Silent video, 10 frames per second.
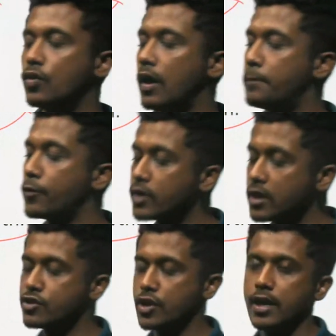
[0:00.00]
a
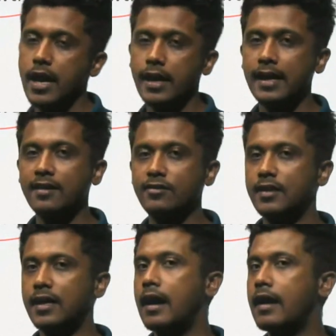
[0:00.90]
protection against
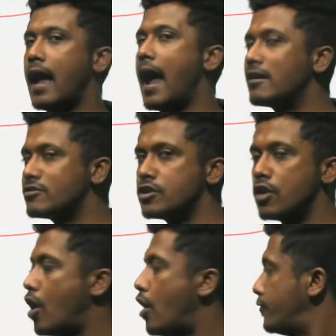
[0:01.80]
the action
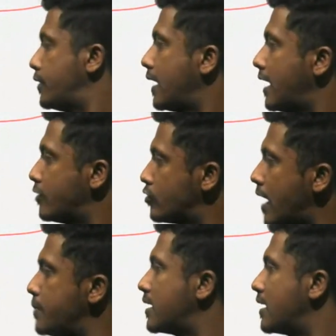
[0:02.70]
of the
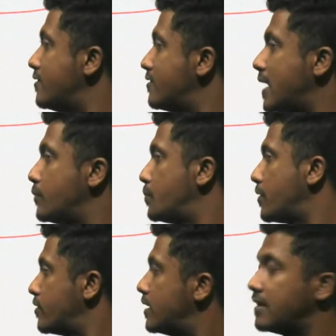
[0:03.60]
lysozymic enzymes
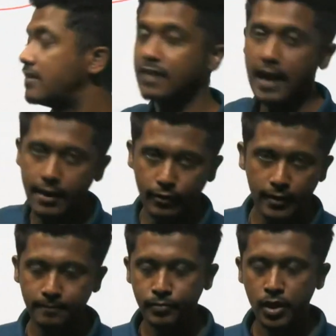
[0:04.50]
present in the saliva.
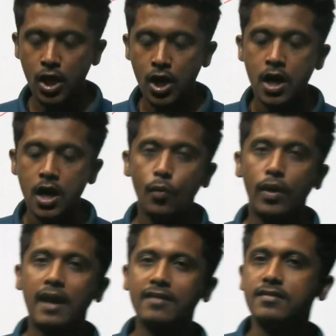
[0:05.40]

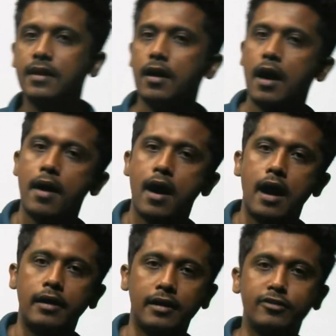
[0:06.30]
Whereas the
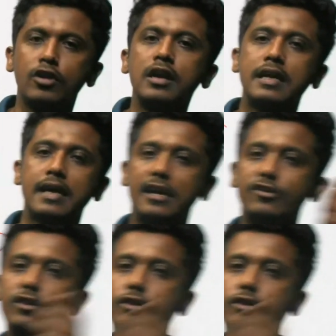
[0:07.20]
external agents